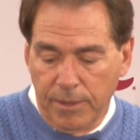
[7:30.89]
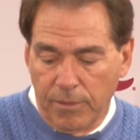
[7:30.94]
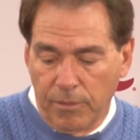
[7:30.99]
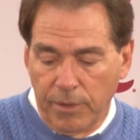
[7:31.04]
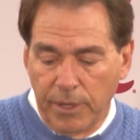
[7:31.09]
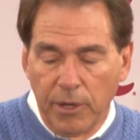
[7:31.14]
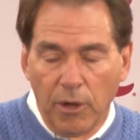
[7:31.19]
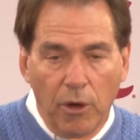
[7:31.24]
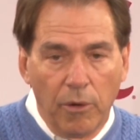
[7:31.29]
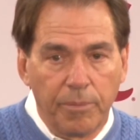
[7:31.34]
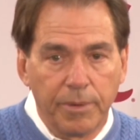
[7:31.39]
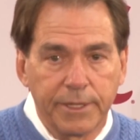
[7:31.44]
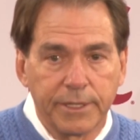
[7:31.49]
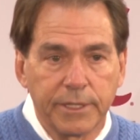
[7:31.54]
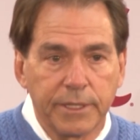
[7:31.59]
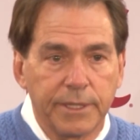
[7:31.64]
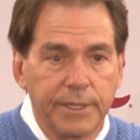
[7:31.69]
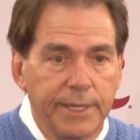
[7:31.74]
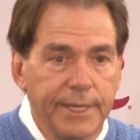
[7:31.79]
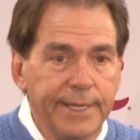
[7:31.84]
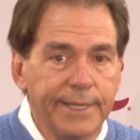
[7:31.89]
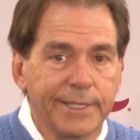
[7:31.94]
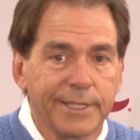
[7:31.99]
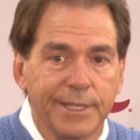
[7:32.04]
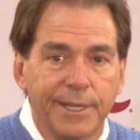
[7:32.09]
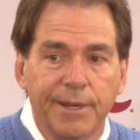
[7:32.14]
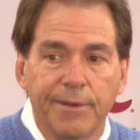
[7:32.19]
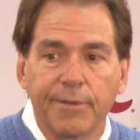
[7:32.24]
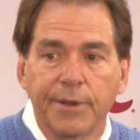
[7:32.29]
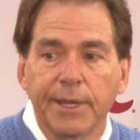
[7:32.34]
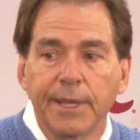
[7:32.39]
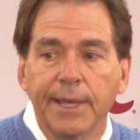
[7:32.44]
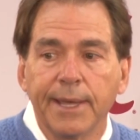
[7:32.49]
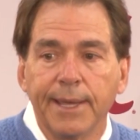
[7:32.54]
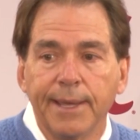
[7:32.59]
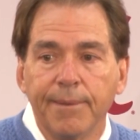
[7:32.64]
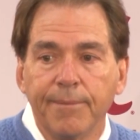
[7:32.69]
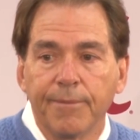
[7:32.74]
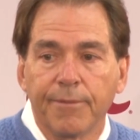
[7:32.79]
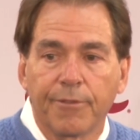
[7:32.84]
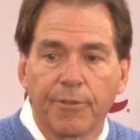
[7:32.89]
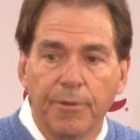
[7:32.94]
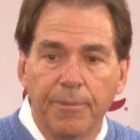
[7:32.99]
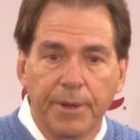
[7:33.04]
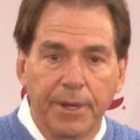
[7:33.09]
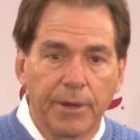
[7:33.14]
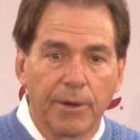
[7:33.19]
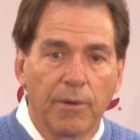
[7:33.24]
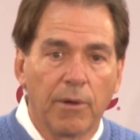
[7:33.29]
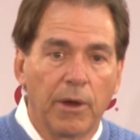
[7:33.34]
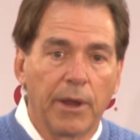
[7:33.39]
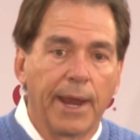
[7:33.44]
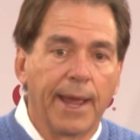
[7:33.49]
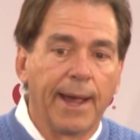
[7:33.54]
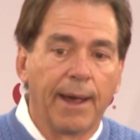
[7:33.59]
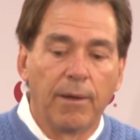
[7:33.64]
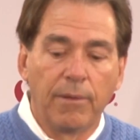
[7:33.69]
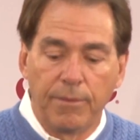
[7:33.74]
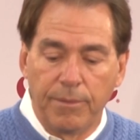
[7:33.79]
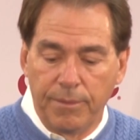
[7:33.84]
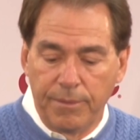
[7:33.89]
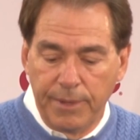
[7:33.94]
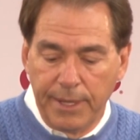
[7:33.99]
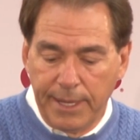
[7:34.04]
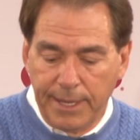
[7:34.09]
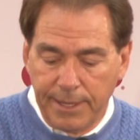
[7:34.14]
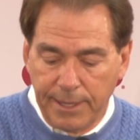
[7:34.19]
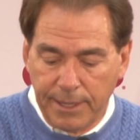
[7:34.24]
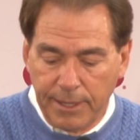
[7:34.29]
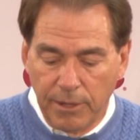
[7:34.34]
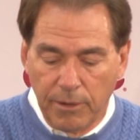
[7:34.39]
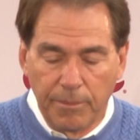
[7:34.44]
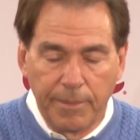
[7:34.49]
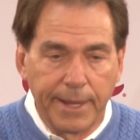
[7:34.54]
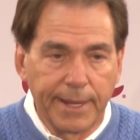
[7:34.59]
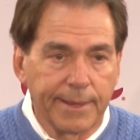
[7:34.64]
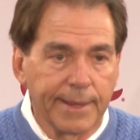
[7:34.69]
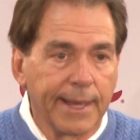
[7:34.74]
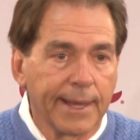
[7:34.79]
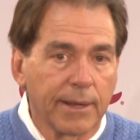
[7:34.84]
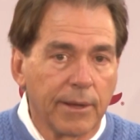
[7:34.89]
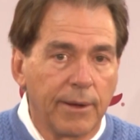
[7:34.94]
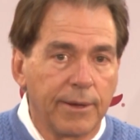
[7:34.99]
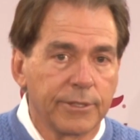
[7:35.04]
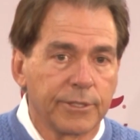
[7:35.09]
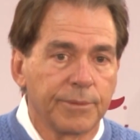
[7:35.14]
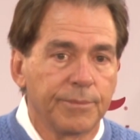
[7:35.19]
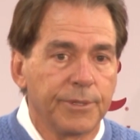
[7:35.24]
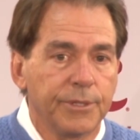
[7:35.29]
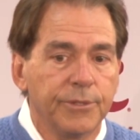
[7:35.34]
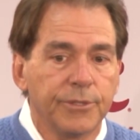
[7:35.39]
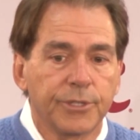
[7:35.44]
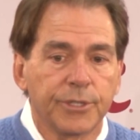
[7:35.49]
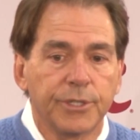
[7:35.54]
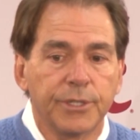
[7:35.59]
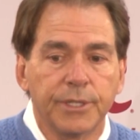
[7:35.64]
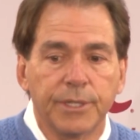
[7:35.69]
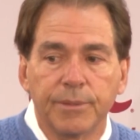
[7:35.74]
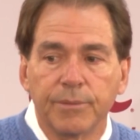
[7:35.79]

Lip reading: we hope it's in each and every game from here on out that he'll make that contribution,